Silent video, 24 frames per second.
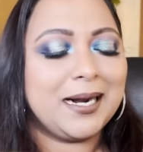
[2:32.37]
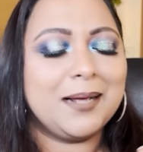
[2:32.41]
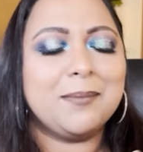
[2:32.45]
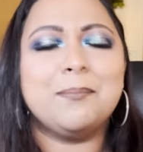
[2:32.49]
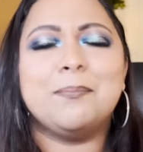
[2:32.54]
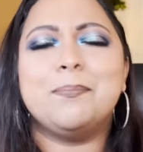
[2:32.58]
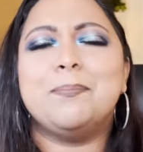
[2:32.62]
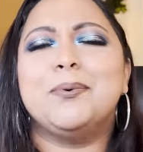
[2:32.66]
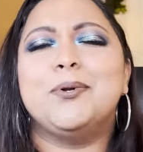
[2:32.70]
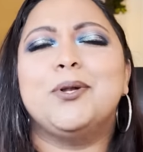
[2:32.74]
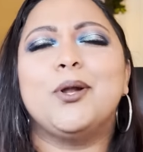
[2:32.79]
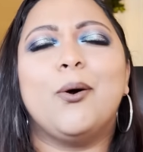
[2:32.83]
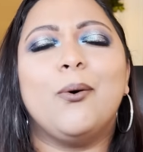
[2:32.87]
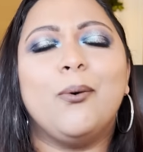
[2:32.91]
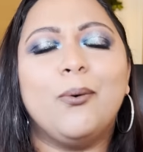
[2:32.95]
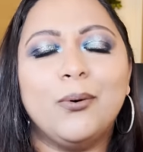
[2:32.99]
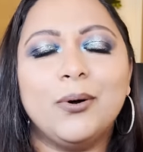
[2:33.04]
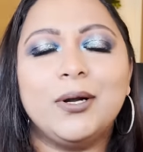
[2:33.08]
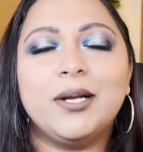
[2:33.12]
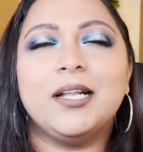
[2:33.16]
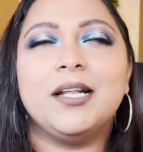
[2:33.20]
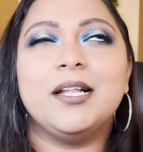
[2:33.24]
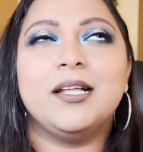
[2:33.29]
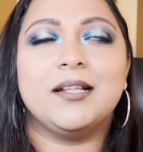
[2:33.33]
I'm
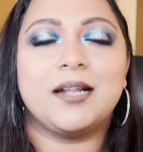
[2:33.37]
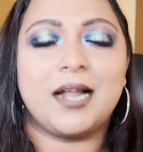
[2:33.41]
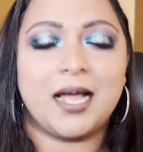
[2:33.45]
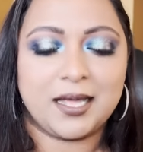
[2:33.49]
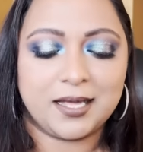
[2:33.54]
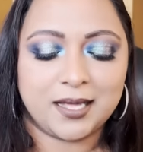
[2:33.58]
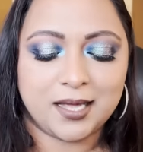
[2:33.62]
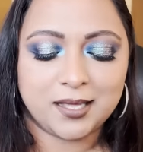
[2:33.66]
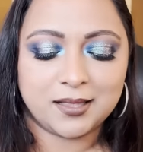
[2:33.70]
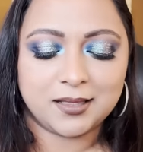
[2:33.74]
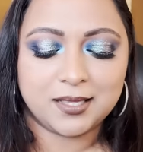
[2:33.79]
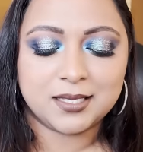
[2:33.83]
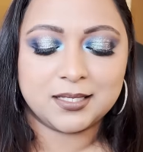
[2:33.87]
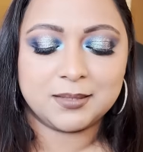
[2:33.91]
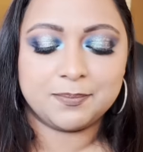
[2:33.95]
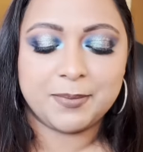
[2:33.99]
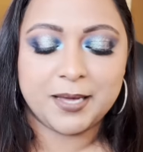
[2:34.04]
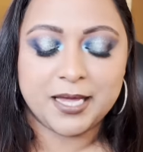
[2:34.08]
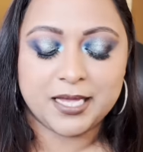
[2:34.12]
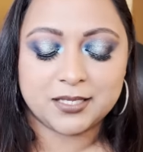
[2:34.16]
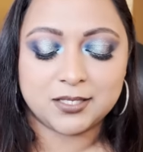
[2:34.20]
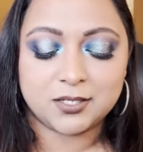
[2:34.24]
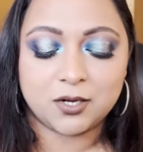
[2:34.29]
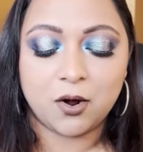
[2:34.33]
totally ranking this
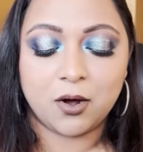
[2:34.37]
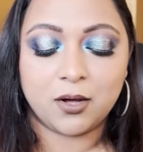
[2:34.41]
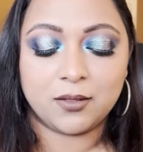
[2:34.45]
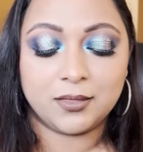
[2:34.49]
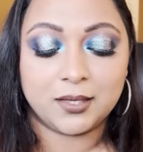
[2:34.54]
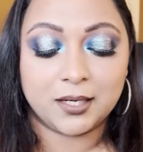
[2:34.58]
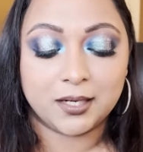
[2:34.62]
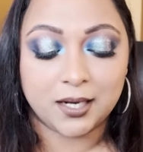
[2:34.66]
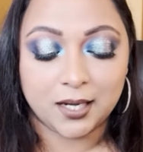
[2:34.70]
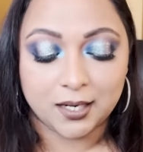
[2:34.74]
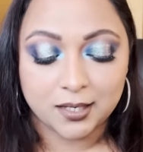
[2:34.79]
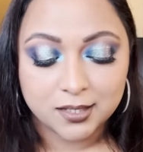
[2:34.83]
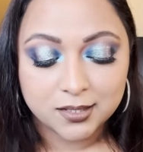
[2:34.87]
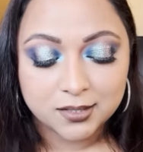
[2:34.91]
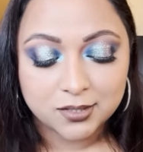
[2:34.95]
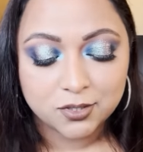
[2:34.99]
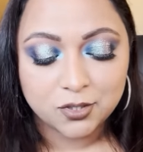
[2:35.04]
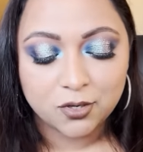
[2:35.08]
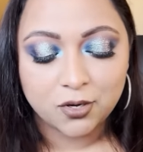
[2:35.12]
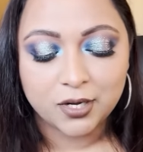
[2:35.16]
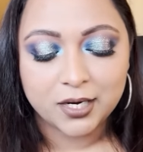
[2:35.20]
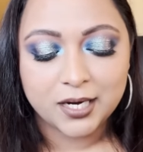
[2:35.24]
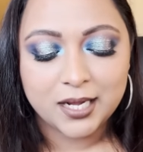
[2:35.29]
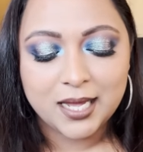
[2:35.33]
based on the color
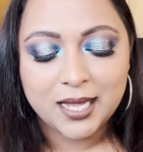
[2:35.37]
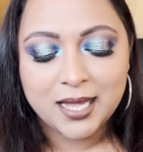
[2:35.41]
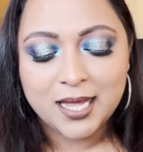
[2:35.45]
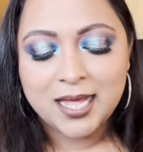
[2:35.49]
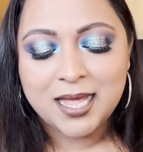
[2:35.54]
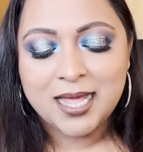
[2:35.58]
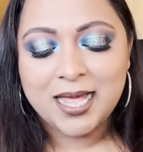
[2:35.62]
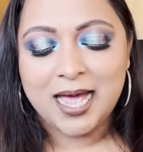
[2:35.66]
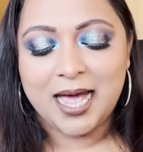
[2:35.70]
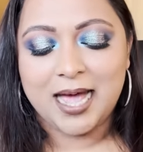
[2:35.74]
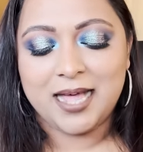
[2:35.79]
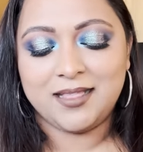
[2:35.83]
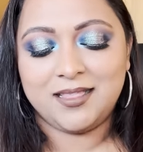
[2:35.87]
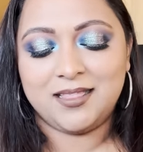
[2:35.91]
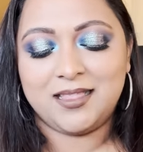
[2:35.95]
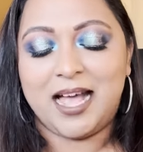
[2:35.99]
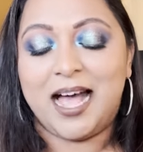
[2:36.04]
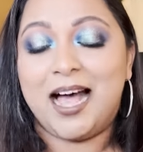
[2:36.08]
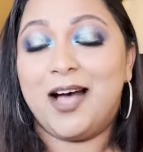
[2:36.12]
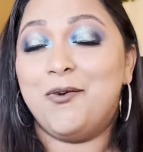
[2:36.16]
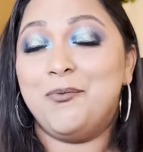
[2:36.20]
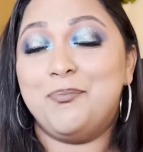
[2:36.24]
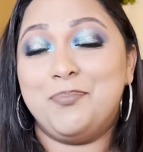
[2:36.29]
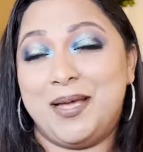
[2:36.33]
story and
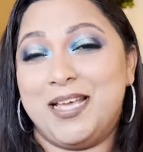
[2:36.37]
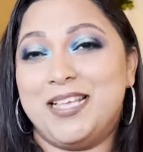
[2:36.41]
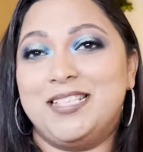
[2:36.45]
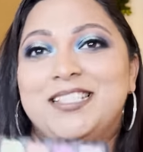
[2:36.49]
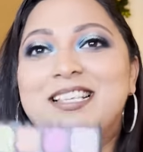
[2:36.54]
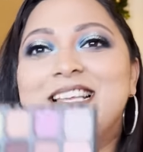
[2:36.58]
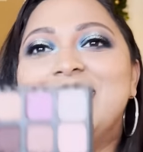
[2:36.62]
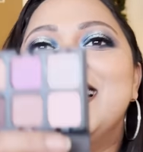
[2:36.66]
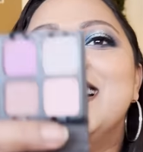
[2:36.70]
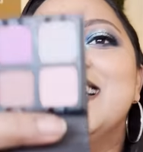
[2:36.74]
how basic